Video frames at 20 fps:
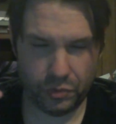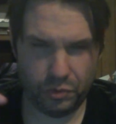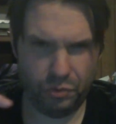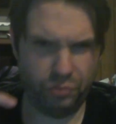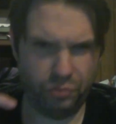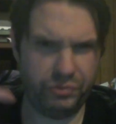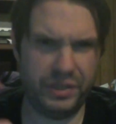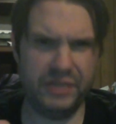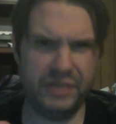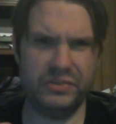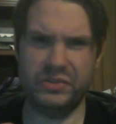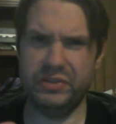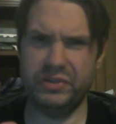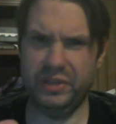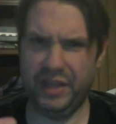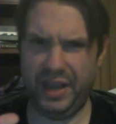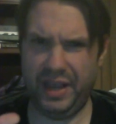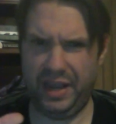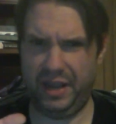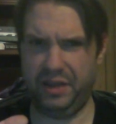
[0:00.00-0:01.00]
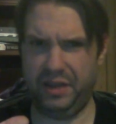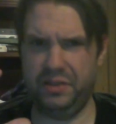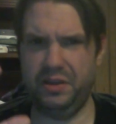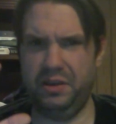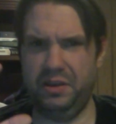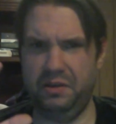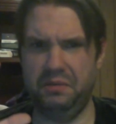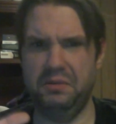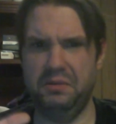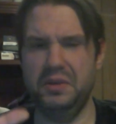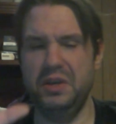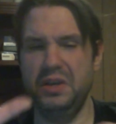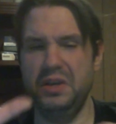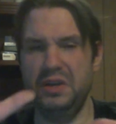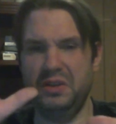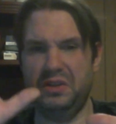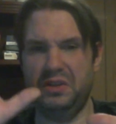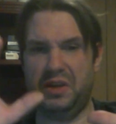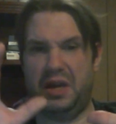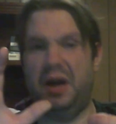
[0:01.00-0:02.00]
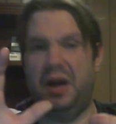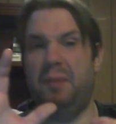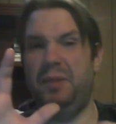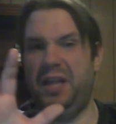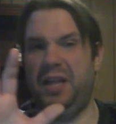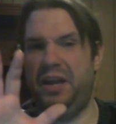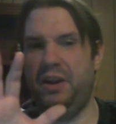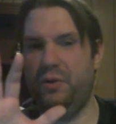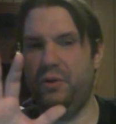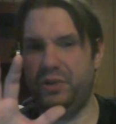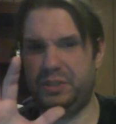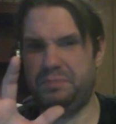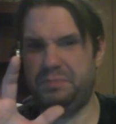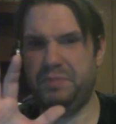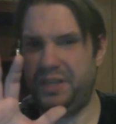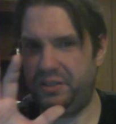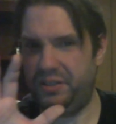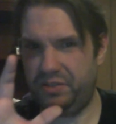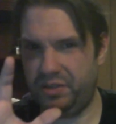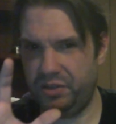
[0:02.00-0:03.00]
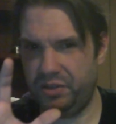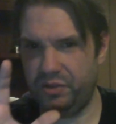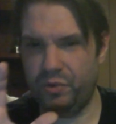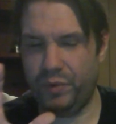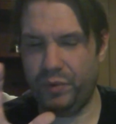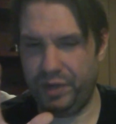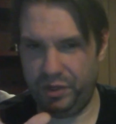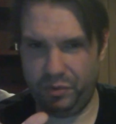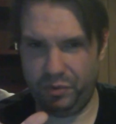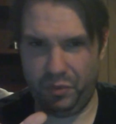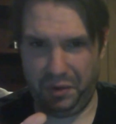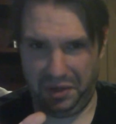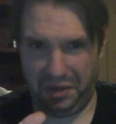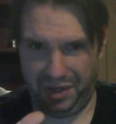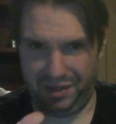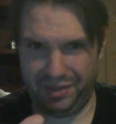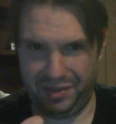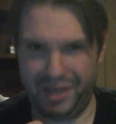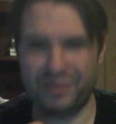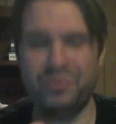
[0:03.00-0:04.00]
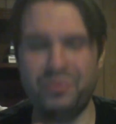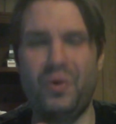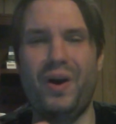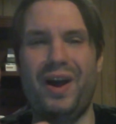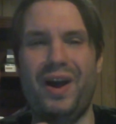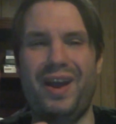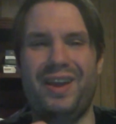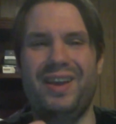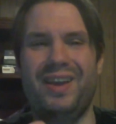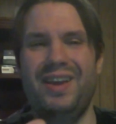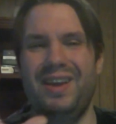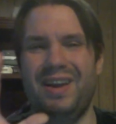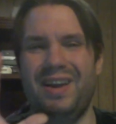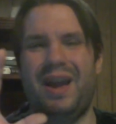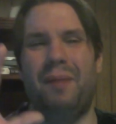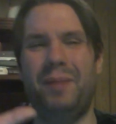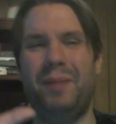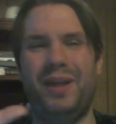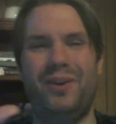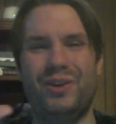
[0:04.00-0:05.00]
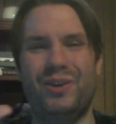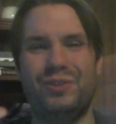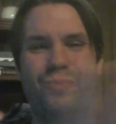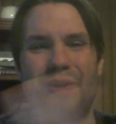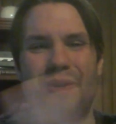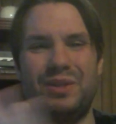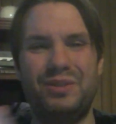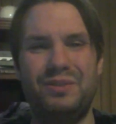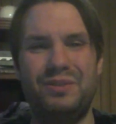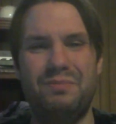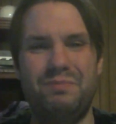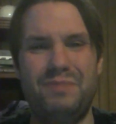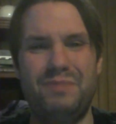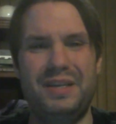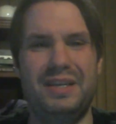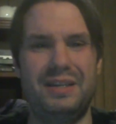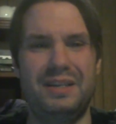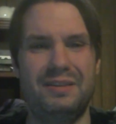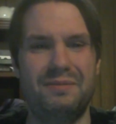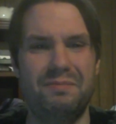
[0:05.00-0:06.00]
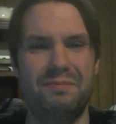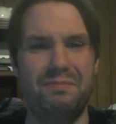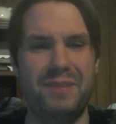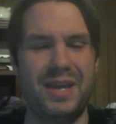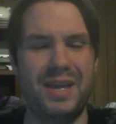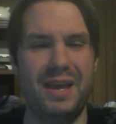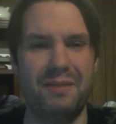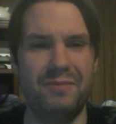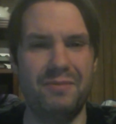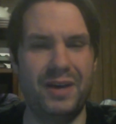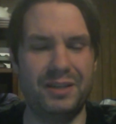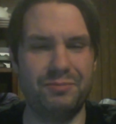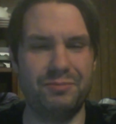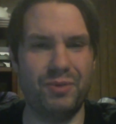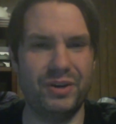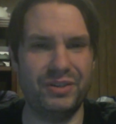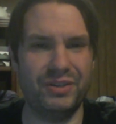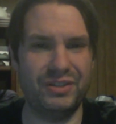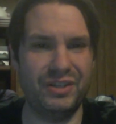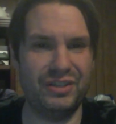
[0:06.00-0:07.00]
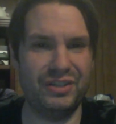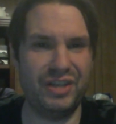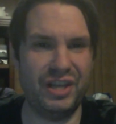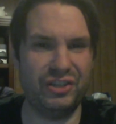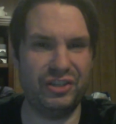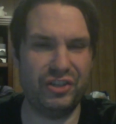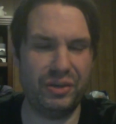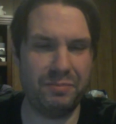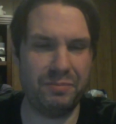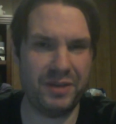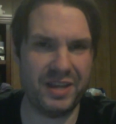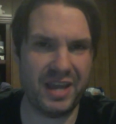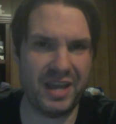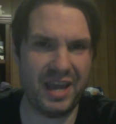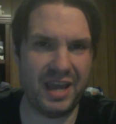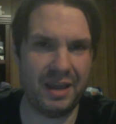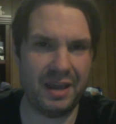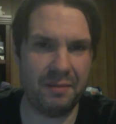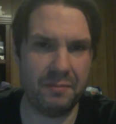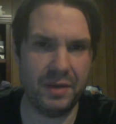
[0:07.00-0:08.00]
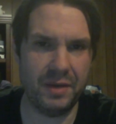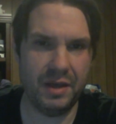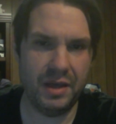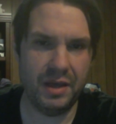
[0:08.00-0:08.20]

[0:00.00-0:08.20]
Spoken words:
who did slay the Kamala Harris beast in 2020. That's why Kamala Harris became vice president, and she became